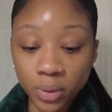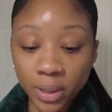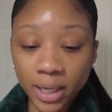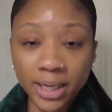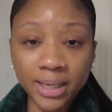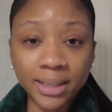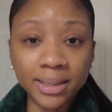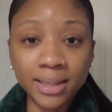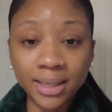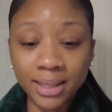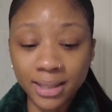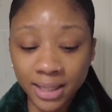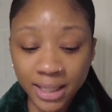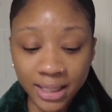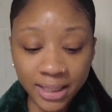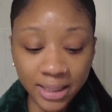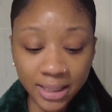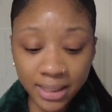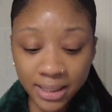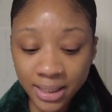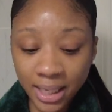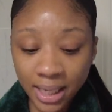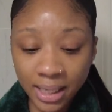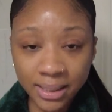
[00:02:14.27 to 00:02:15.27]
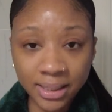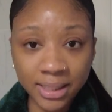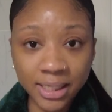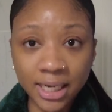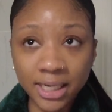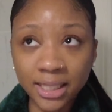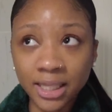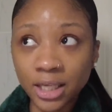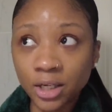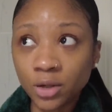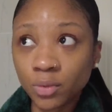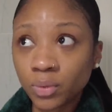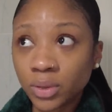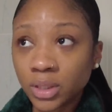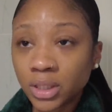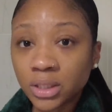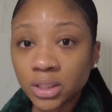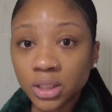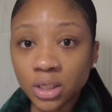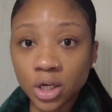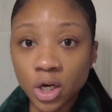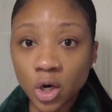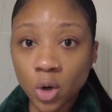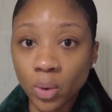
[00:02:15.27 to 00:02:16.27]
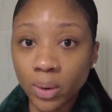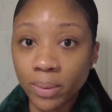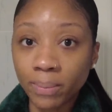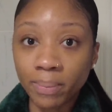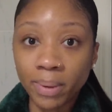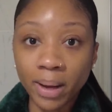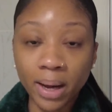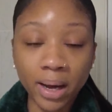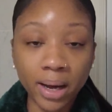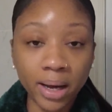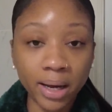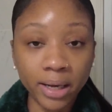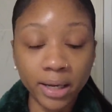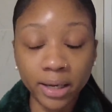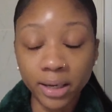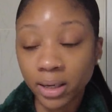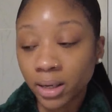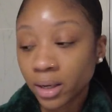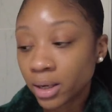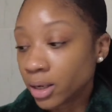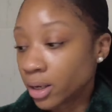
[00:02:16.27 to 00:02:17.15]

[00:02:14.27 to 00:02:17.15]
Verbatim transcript: And this is not saying that you need to go and buy